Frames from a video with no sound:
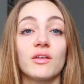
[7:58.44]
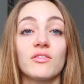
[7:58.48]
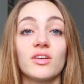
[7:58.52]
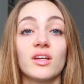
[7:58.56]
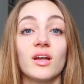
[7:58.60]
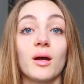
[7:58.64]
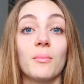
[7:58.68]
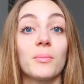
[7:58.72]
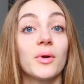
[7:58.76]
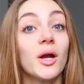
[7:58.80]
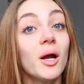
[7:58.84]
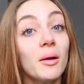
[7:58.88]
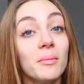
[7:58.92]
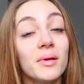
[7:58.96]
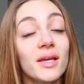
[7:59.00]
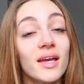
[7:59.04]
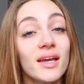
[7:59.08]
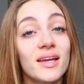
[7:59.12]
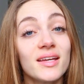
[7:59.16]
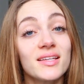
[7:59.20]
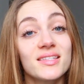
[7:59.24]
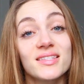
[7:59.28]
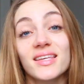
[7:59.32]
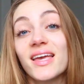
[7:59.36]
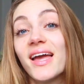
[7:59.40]
giving up
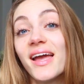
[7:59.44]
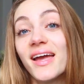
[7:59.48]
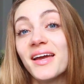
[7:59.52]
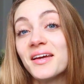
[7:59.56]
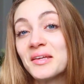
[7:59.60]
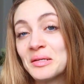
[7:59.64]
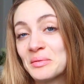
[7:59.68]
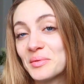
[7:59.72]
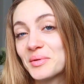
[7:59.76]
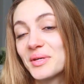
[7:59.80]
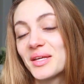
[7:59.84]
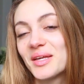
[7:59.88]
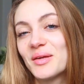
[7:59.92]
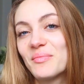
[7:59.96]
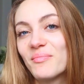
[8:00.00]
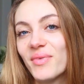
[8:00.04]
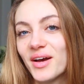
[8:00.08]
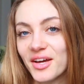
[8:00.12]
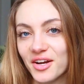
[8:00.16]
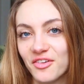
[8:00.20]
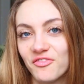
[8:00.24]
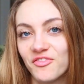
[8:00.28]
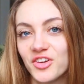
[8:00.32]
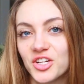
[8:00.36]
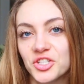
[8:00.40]
cupcakes can be
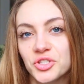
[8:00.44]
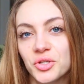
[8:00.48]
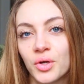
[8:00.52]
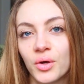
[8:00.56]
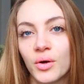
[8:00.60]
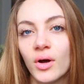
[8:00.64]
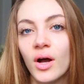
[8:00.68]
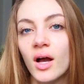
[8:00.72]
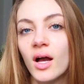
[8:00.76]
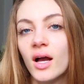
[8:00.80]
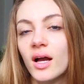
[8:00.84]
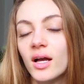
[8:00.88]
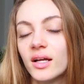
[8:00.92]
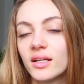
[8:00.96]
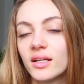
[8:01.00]
beneficial,